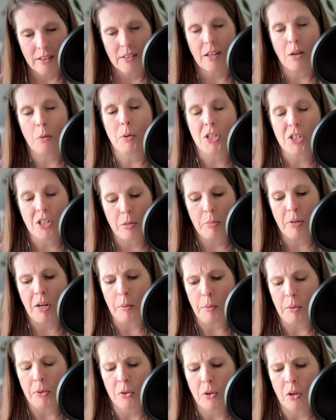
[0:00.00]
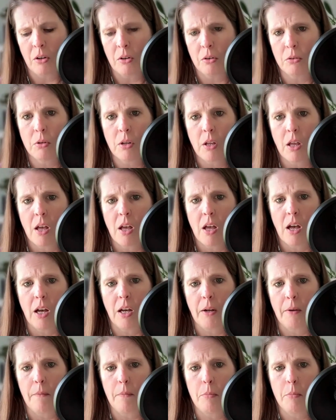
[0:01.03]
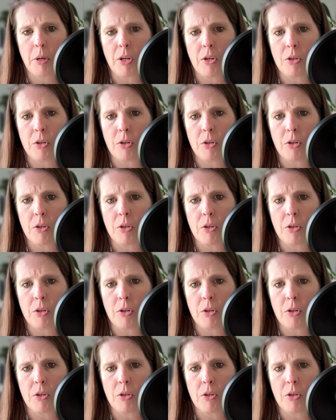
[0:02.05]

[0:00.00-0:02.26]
I wish I'd been able to go. But